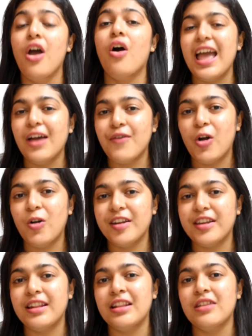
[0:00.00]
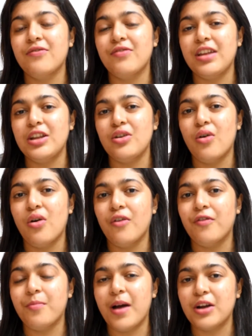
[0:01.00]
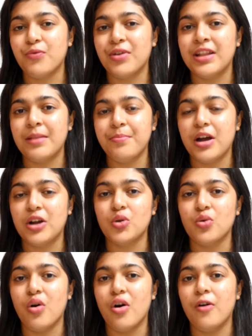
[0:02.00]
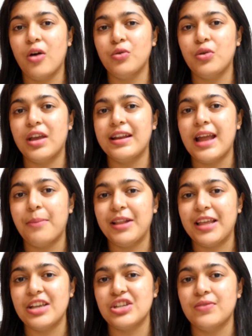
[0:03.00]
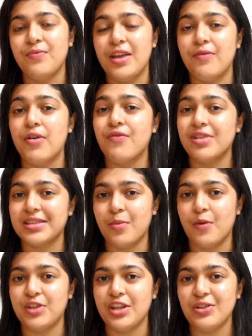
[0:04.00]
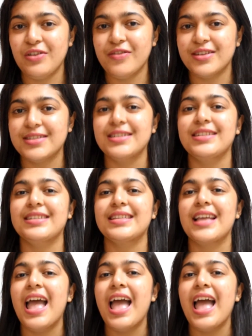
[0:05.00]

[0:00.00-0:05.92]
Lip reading: I have already done a video of part 1 and part 2 of how to get application waiver for some of the universities.